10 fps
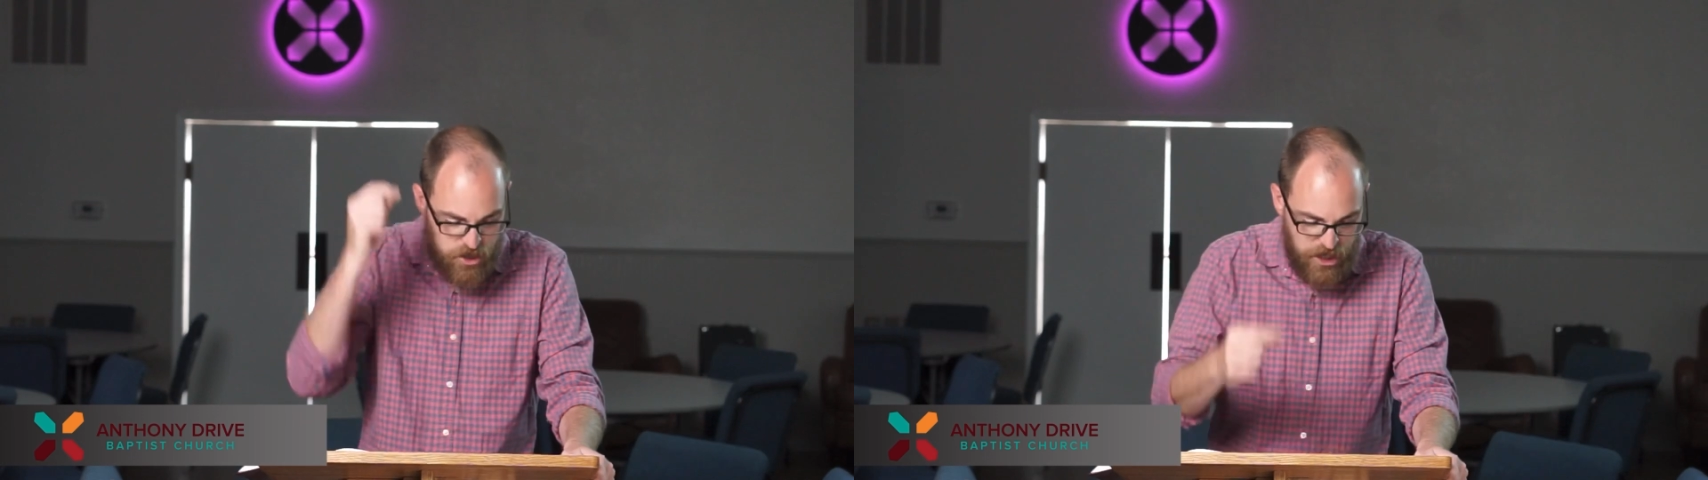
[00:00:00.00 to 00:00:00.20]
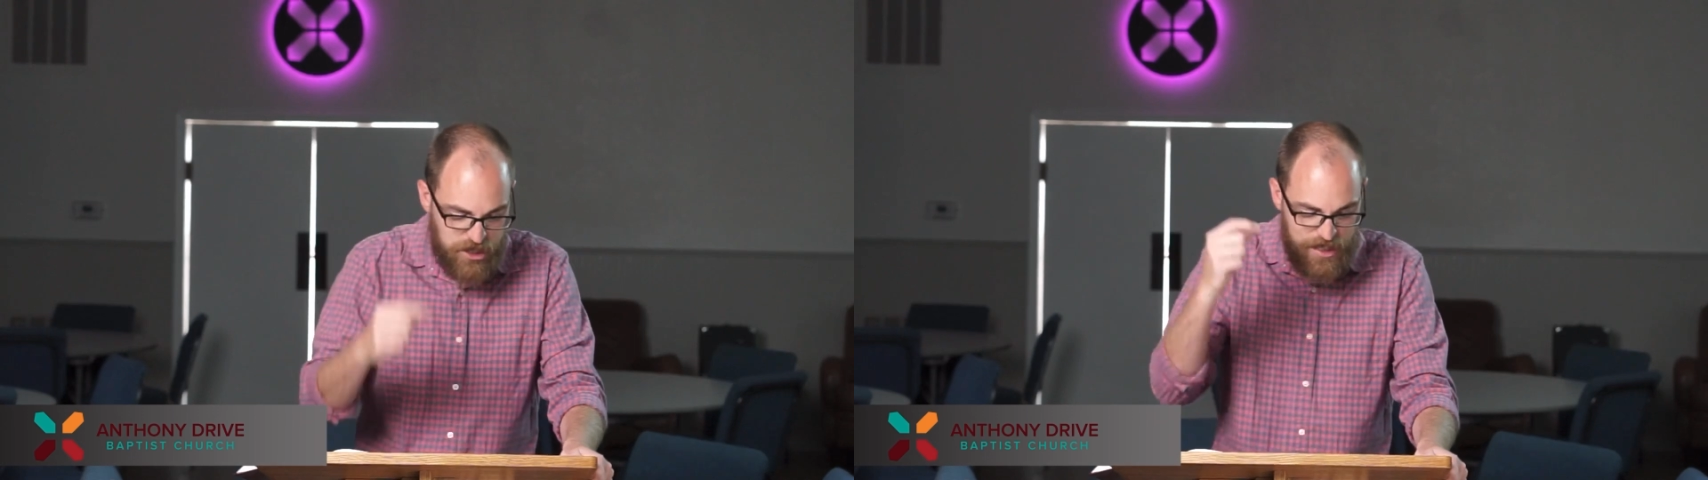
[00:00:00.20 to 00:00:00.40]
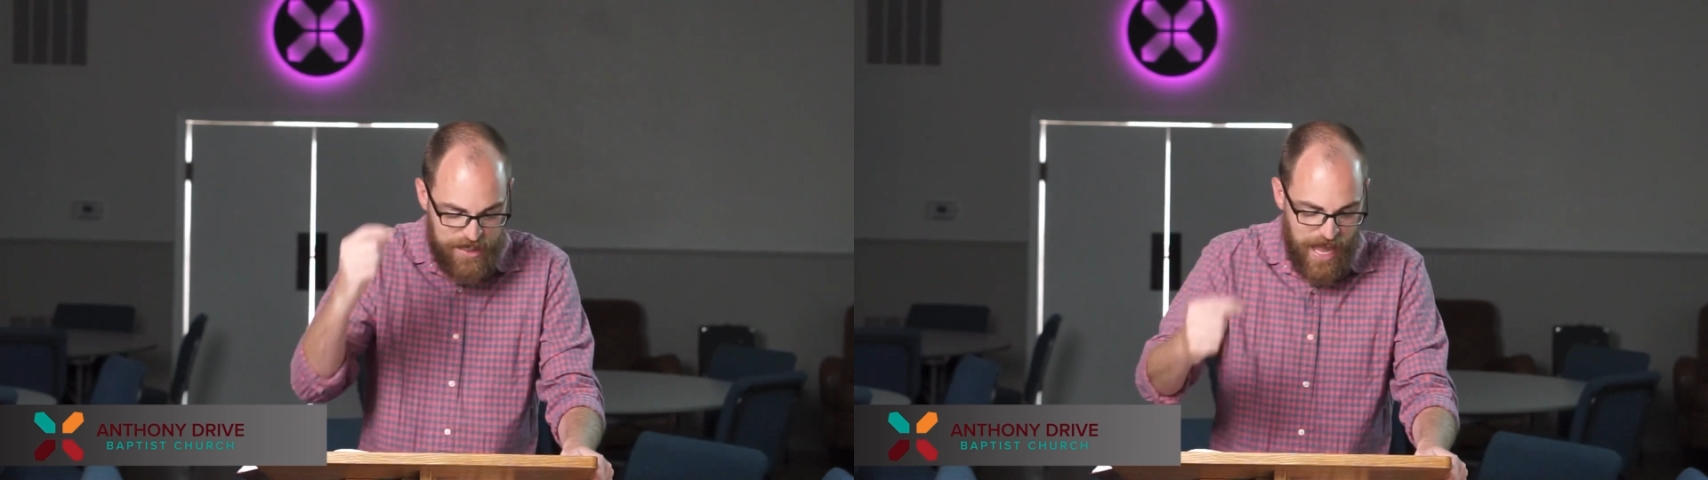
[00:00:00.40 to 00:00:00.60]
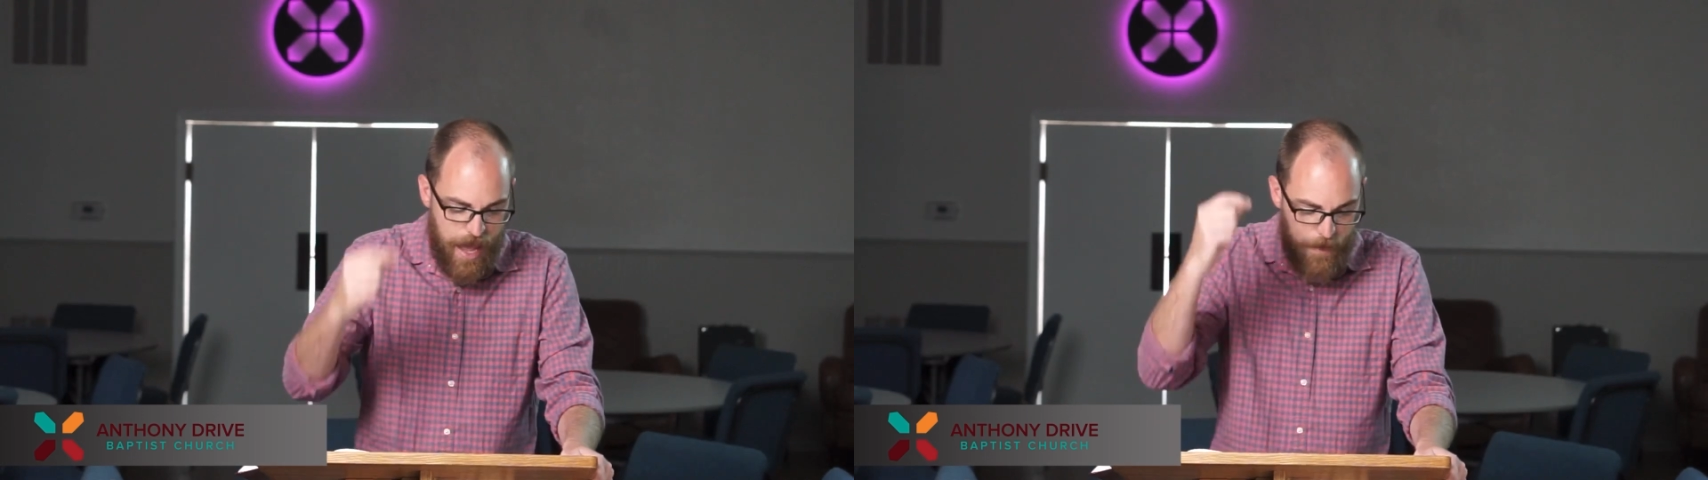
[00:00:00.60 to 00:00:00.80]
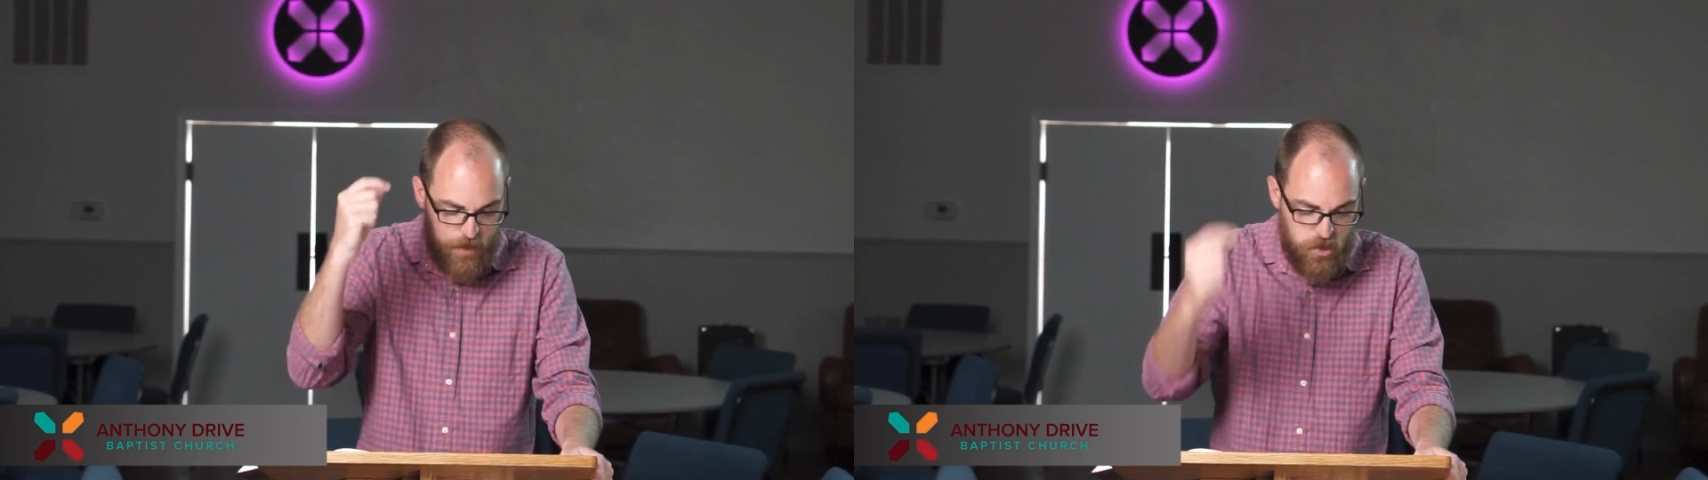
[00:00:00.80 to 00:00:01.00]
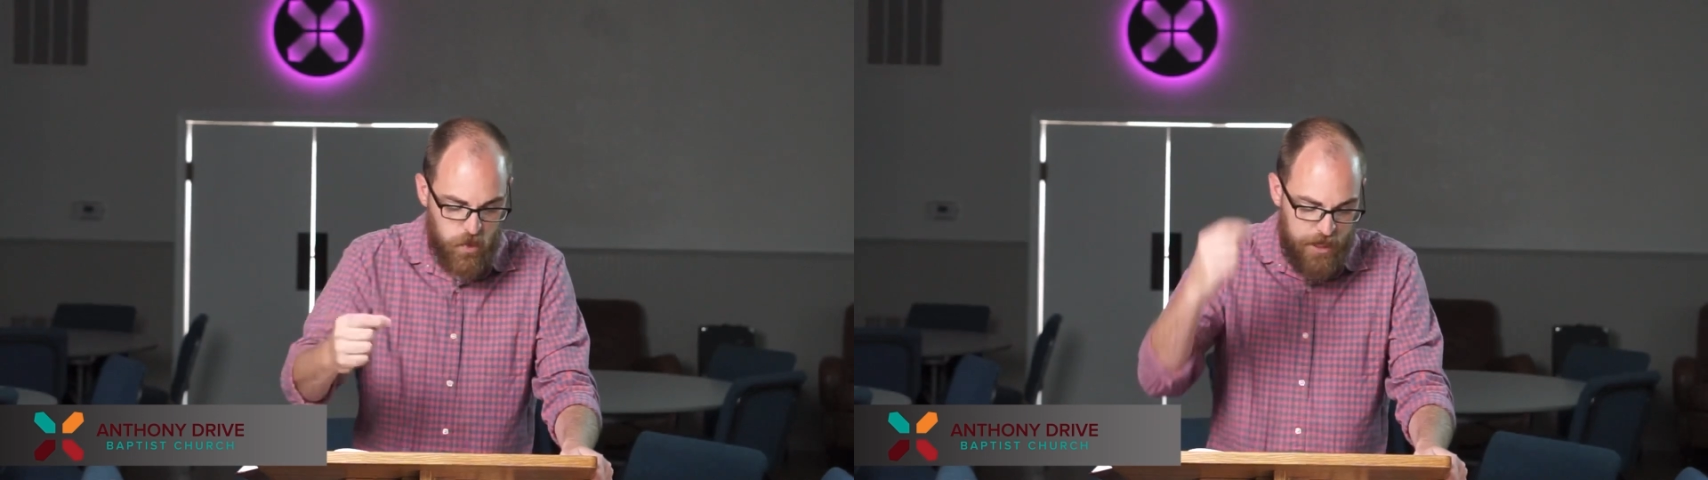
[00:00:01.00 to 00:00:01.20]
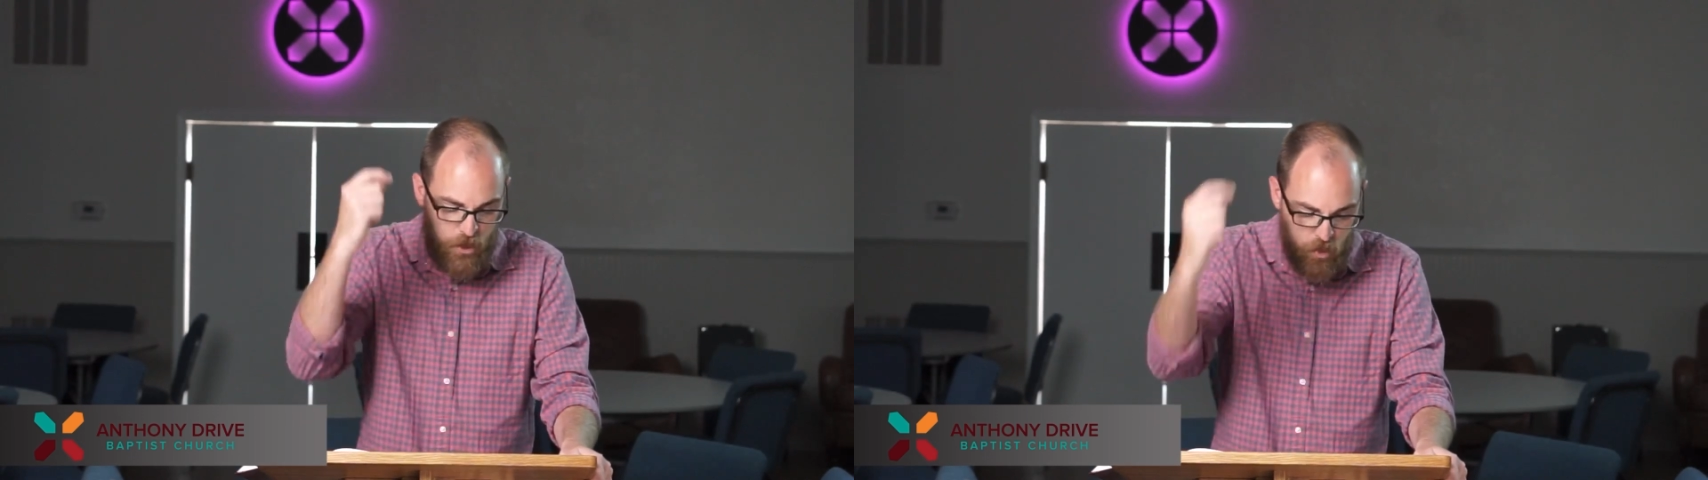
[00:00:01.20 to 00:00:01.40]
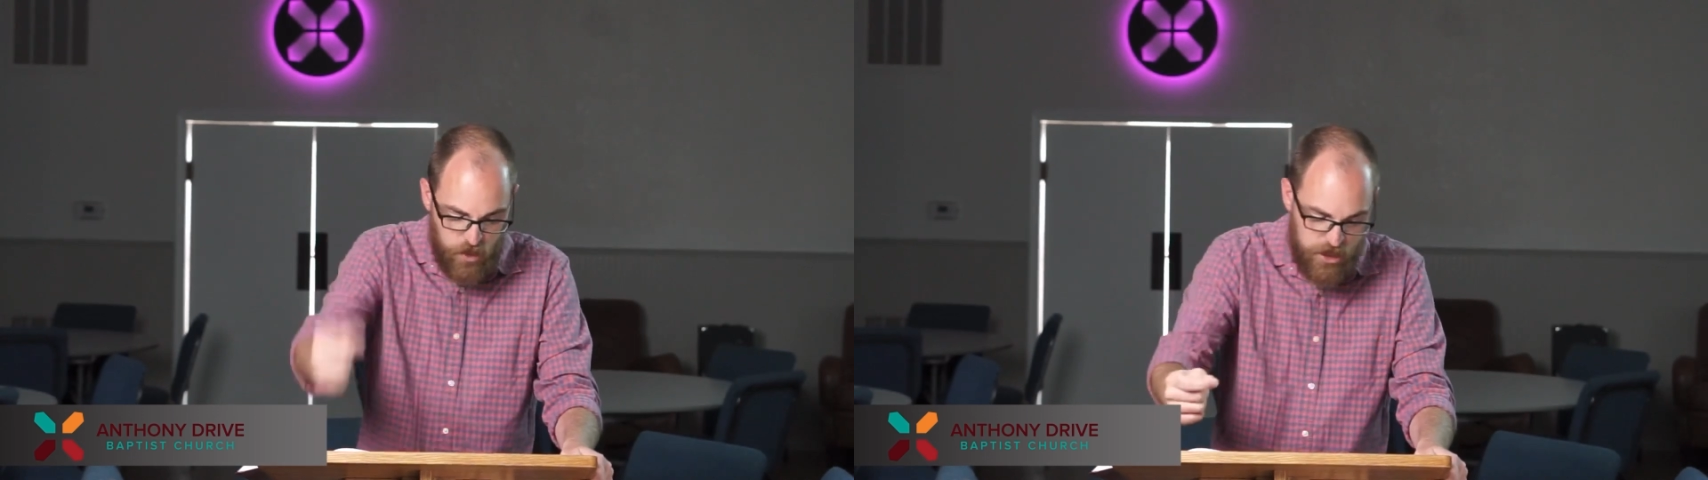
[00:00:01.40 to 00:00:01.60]
just as high
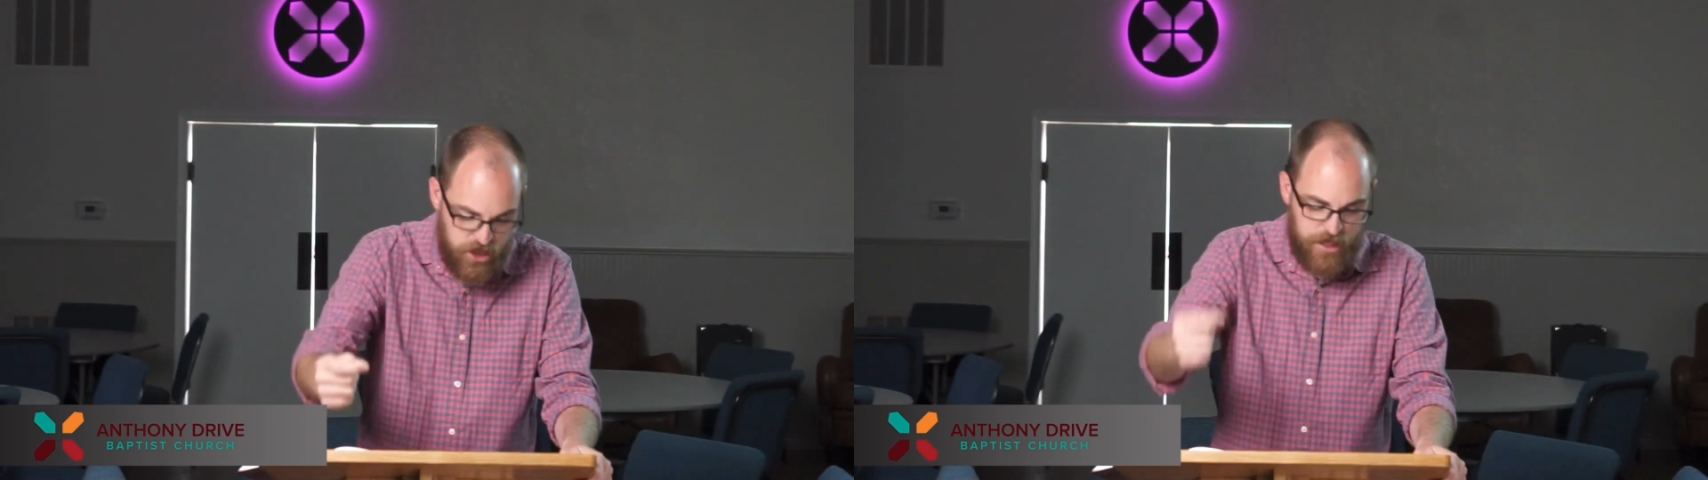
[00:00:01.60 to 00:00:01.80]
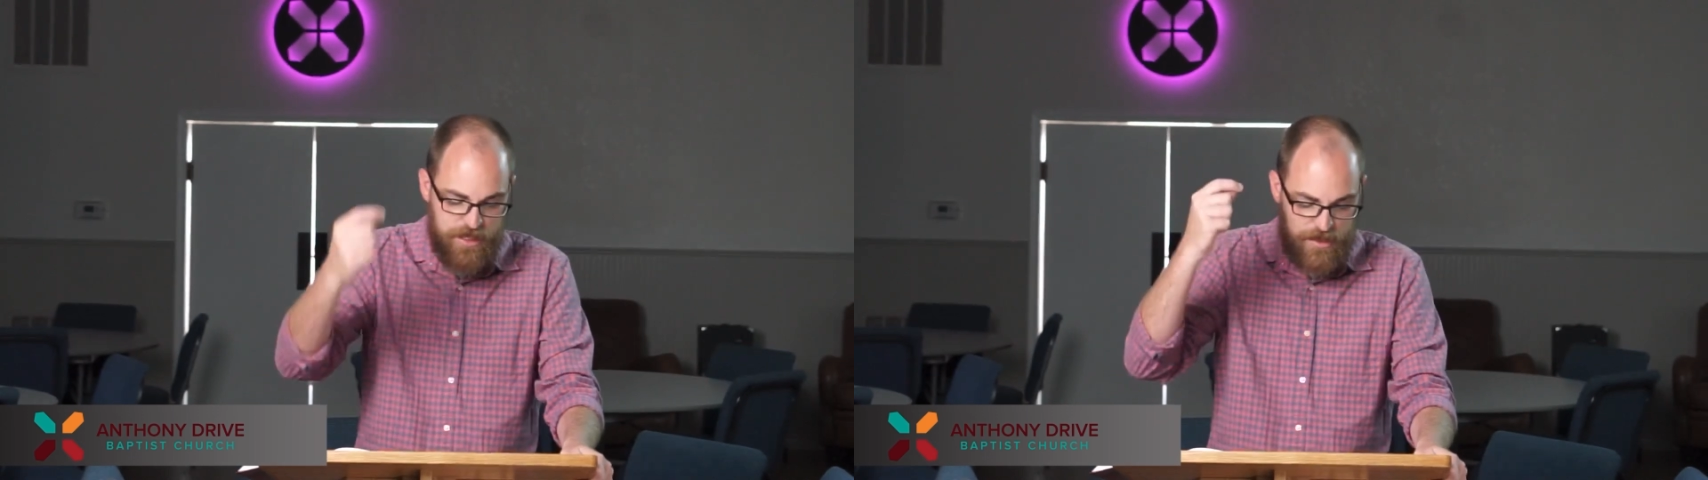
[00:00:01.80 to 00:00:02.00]
between Christians